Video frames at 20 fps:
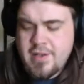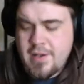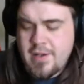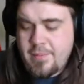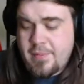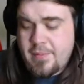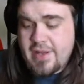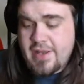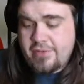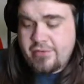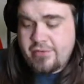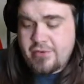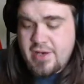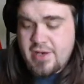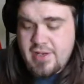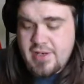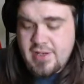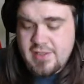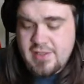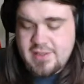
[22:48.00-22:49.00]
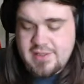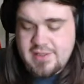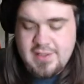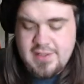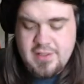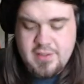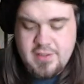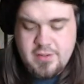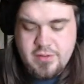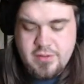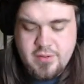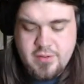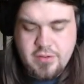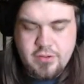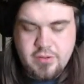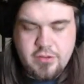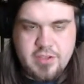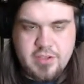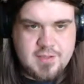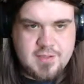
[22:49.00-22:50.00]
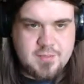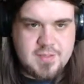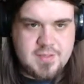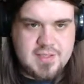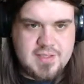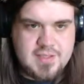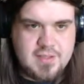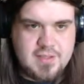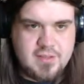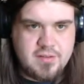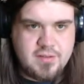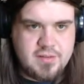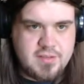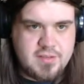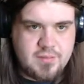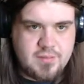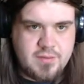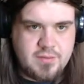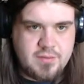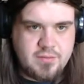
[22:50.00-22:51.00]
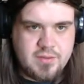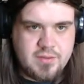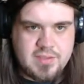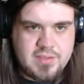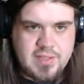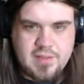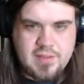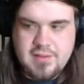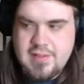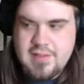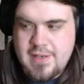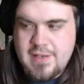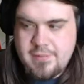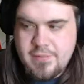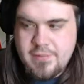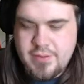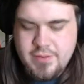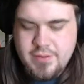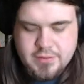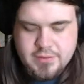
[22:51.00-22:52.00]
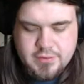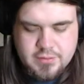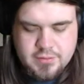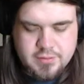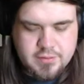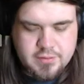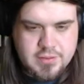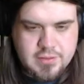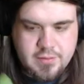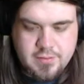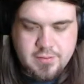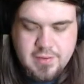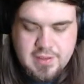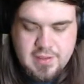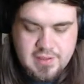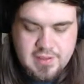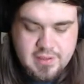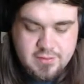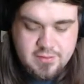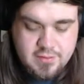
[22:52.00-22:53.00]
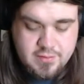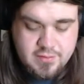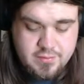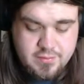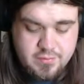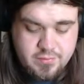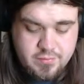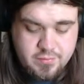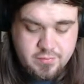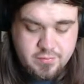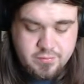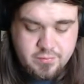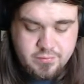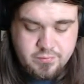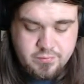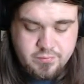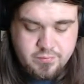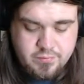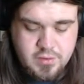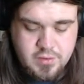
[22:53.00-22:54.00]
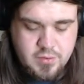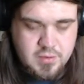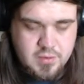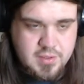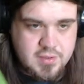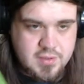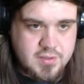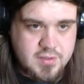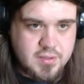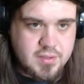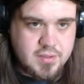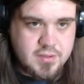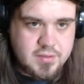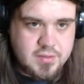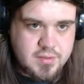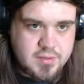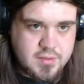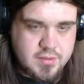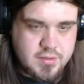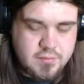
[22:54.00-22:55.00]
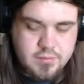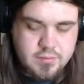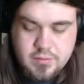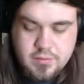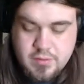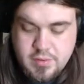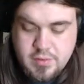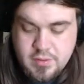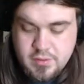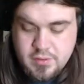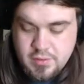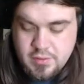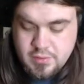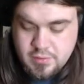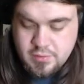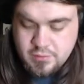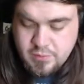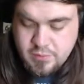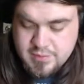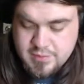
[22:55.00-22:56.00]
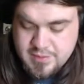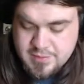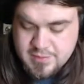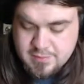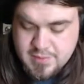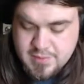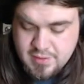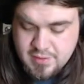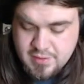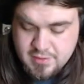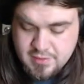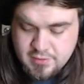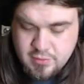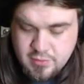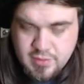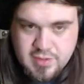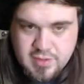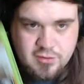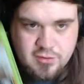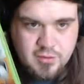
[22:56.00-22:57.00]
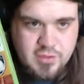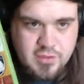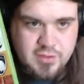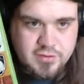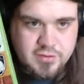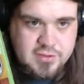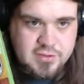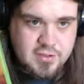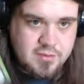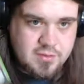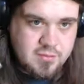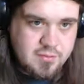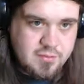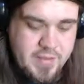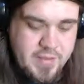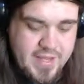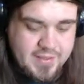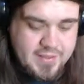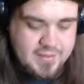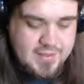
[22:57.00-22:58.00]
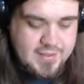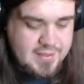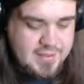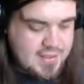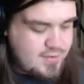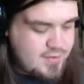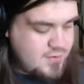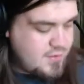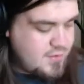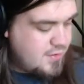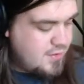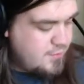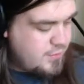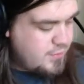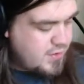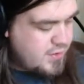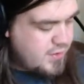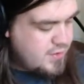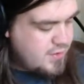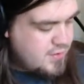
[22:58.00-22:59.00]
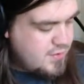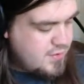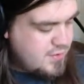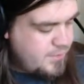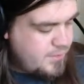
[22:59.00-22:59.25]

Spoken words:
Black Friday sale or Christmas sale or something where it's like $10 or something. And this is a few years ago, so when was this made? 2012. So back then that was a good price.